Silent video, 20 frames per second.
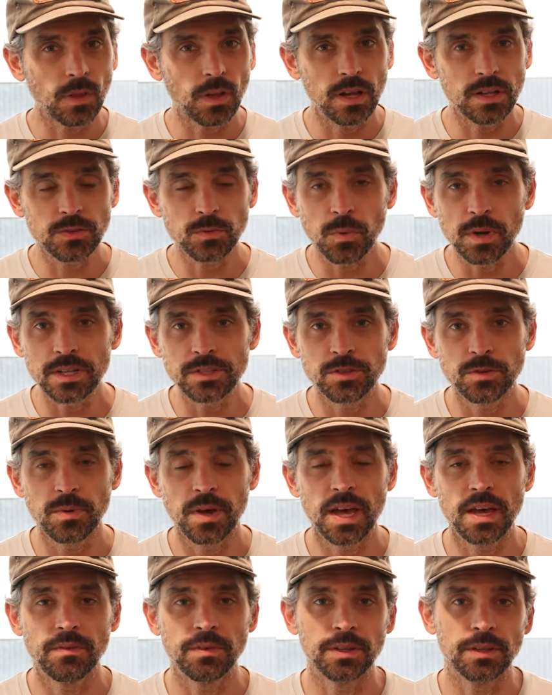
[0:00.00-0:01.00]
That's way too
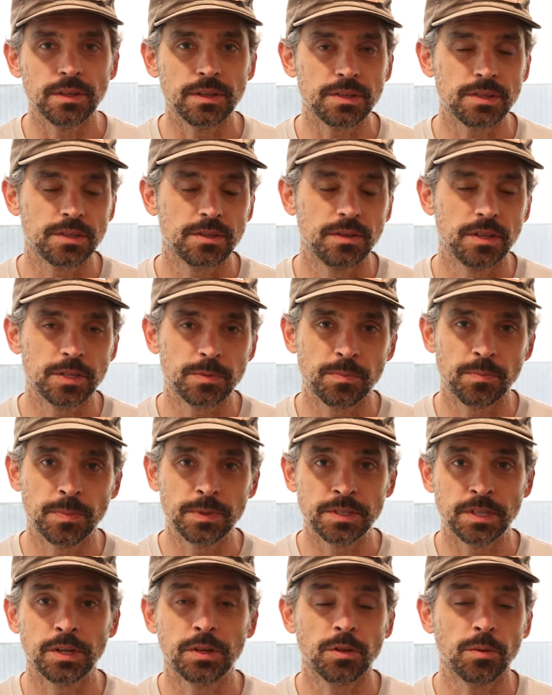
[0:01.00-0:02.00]
heavy. This this
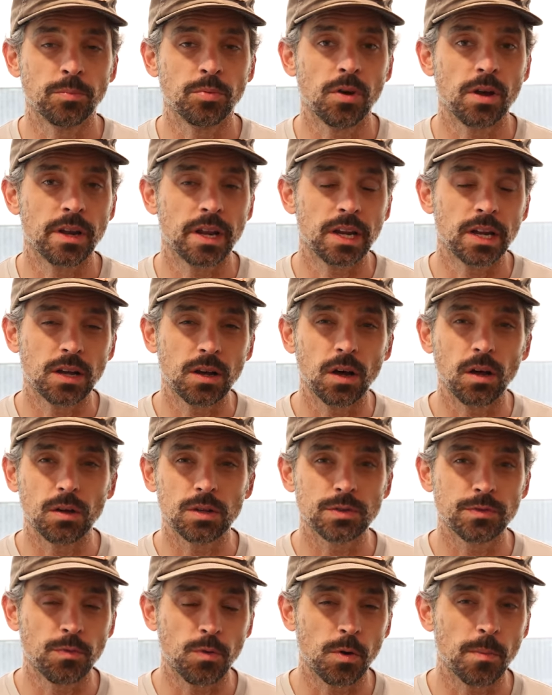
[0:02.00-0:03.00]
particular product
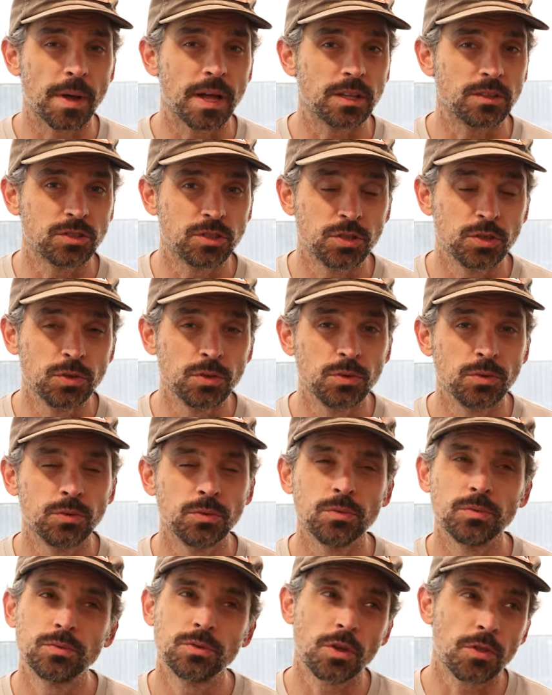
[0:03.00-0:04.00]
calls for about
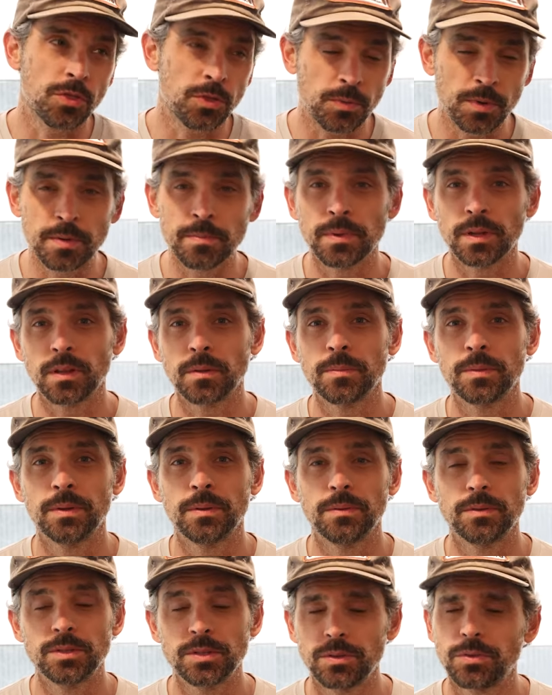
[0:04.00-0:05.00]
two to three
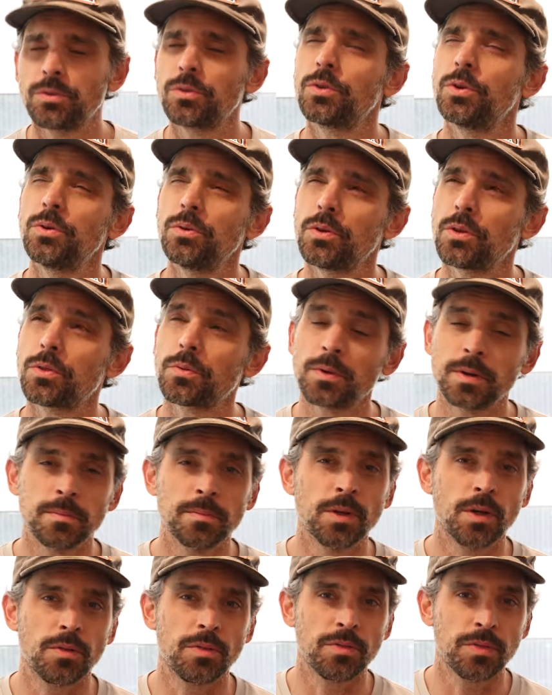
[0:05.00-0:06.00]
millimeter, two to three
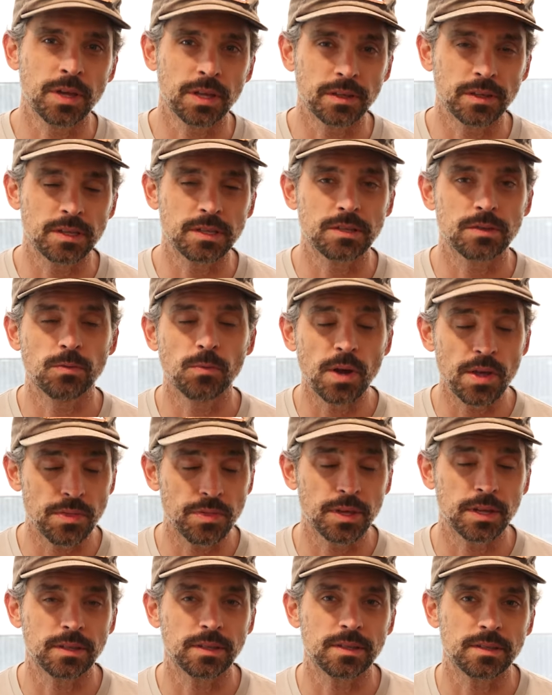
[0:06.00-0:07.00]
mil thickness, wet
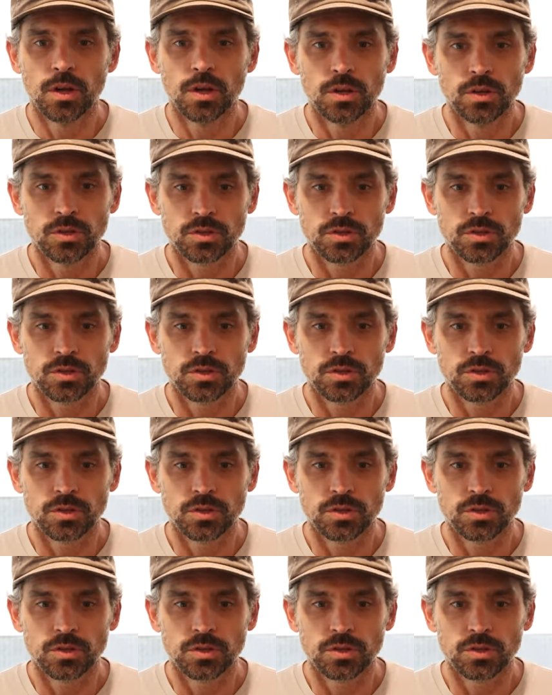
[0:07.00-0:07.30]
thickness.